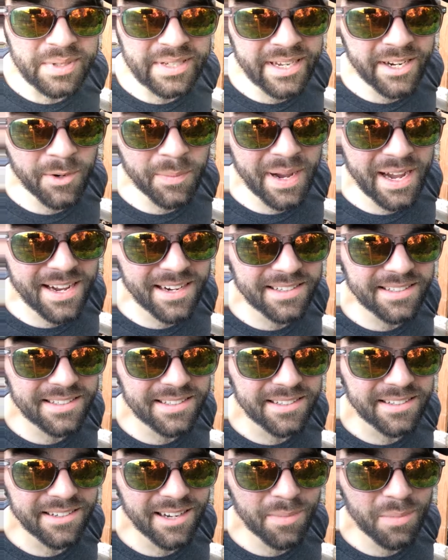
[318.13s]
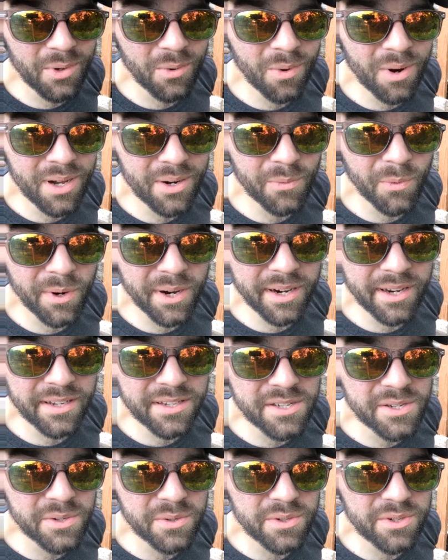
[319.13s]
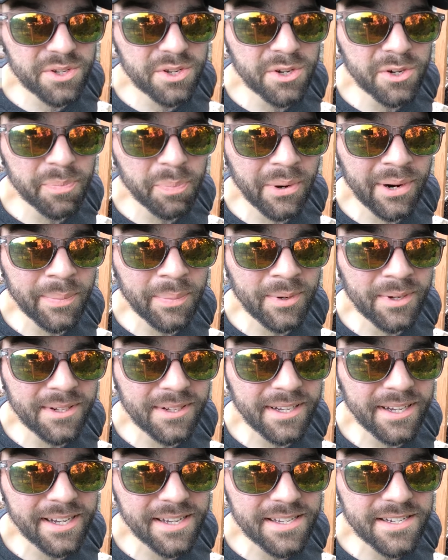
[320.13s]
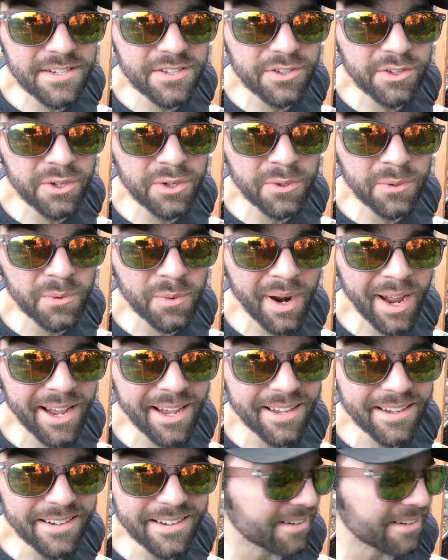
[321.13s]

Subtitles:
Potato box number 1, we're gonna do 2 purple and 2 red.